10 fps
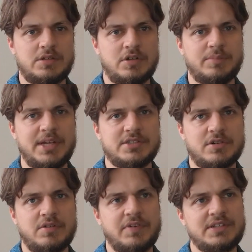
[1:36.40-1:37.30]
and Old
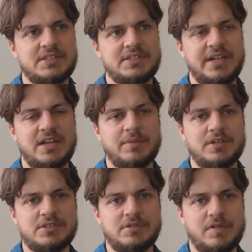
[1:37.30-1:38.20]
Major convinces the
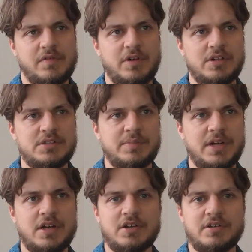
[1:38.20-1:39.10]
animals to revolt
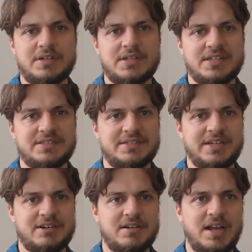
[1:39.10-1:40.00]
by arguing that
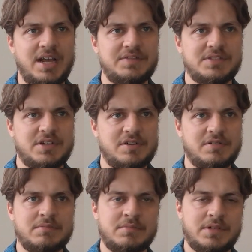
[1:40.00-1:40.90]
their lives
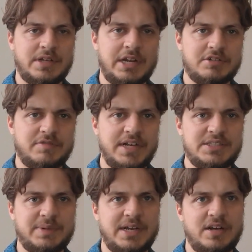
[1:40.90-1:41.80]
are
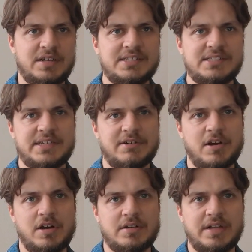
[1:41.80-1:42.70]
characterized by
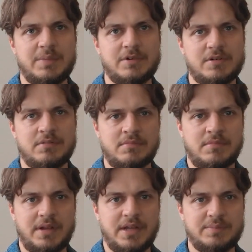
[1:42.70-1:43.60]
unnecessary hard labor
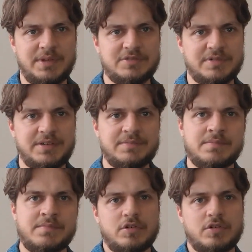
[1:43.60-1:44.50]
and misery.
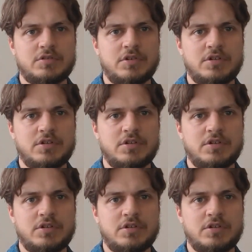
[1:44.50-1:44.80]
According